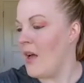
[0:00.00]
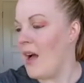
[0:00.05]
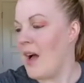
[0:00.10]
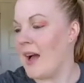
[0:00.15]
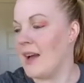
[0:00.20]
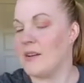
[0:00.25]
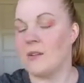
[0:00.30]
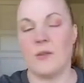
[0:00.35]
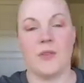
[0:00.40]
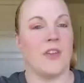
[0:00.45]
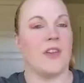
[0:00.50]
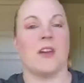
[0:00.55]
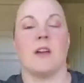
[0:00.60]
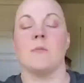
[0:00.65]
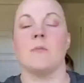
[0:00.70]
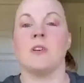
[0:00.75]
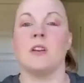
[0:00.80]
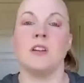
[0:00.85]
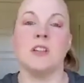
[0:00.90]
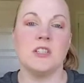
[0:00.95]
I don't think
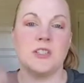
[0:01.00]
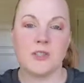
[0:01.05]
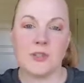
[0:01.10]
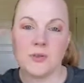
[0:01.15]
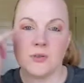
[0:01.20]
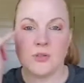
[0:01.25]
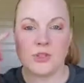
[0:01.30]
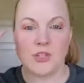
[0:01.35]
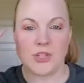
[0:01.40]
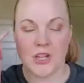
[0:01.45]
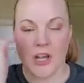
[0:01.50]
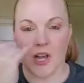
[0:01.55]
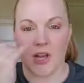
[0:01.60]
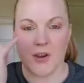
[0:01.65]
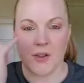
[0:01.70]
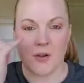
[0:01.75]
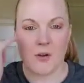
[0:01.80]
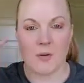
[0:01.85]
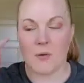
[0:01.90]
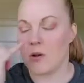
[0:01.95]
I'm gonna do
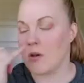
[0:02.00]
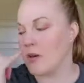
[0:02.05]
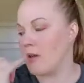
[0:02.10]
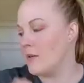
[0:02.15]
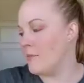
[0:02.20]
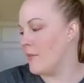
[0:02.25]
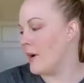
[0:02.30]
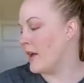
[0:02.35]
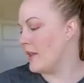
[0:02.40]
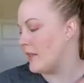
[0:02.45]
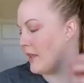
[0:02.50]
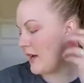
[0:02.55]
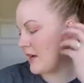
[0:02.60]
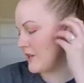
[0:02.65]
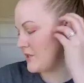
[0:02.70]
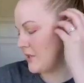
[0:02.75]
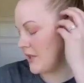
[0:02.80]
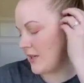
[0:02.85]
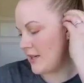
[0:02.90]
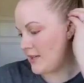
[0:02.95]
shadow in my
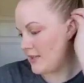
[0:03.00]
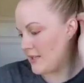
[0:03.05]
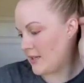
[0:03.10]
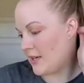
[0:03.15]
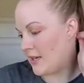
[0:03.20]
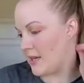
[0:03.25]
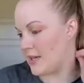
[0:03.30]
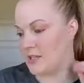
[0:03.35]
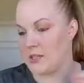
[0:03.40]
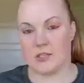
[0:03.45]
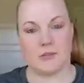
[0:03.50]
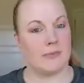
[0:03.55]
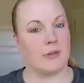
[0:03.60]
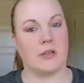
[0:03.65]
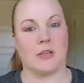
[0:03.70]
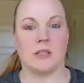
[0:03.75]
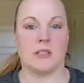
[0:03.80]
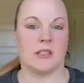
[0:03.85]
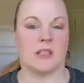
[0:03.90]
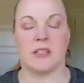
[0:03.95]
lash line today, just
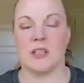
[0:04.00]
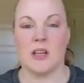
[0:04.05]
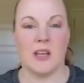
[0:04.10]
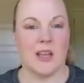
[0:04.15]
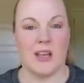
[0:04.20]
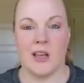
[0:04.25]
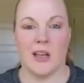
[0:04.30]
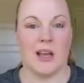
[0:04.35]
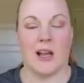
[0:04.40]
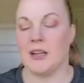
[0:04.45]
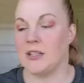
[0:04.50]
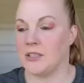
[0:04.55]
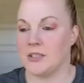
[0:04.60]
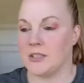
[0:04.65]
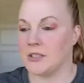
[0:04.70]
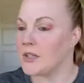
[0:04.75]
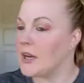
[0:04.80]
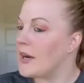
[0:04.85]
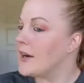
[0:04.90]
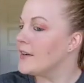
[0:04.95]
because
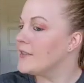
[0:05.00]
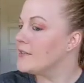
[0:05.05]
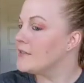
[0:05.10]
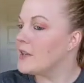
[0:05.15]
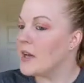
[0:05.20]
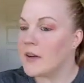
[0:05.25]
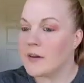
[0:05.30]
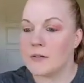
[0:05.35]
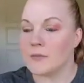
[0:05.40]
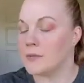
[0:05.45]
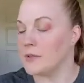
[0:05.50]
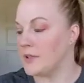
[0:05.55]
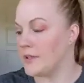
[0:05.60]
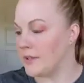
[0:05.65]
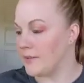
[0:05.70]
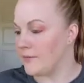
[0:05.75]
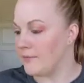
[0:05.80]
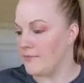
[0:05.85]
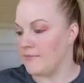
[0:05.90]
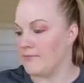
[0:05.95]
I
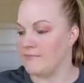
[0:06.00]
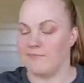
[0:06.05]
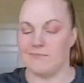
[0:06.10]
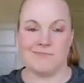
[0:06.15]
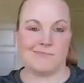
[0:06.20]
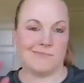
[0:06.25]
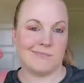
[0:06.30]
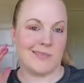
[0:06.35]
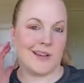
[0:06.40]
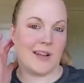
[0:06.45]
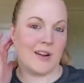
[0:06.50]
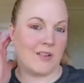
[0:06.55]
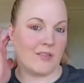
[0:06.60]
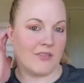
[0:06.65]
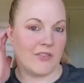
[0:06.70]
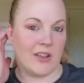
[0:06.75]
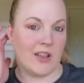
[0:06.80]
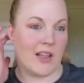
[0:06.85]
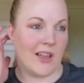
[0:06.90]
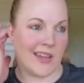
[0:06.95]
don't
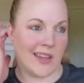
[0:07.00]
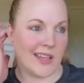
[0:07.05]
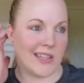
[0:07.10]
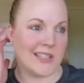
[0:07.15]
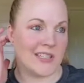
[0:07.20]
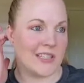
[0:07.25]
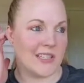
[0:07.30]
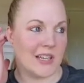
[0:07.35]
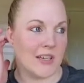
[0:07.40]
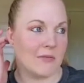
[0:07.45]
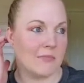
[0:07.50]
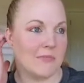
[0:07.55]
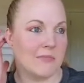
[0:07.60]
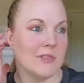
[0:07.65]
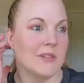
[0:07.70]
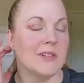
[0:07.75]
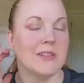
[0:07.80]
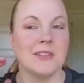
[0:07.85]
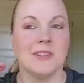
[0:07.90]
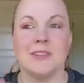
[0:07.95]
feel like it today.
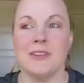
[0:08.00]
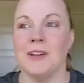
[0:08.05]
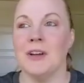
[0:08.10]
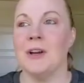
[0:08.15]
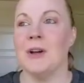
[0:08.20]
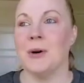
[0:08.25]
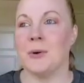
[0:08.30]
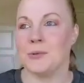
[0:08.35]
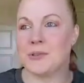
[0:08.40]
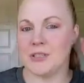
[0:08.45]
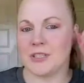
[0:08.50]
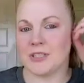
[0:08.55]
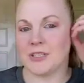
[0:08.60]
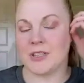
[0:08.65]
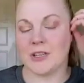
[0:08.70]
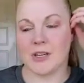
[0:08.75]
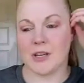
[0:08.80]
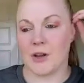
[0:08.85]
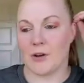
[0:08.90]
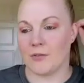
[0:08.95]
We're just
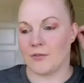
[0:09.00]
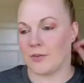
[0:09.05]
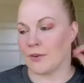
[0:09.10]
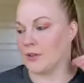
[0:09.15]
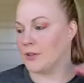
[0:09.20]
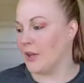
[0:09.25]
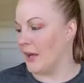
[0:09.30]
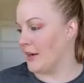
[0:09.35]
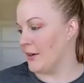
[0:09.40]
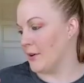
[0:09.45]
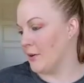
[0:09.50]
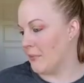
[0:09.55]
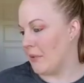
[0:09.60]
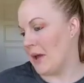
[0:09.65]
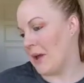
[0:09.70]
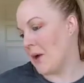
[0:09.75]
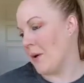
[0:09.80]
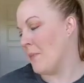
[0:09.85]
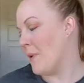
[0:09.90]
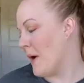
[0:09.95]
gonna go for a lighter
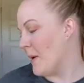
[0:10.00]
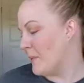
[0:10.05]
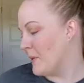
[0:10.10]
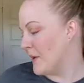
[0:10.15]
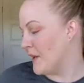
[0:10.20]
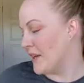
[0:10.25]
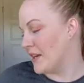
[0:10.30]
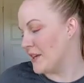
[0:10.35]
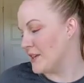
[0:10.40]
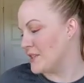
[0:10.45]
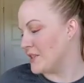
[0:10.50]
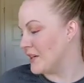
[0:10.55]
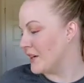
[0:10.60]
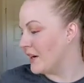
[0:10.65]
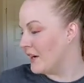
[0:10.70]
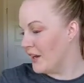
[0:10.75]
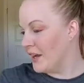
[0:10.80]
makeup application.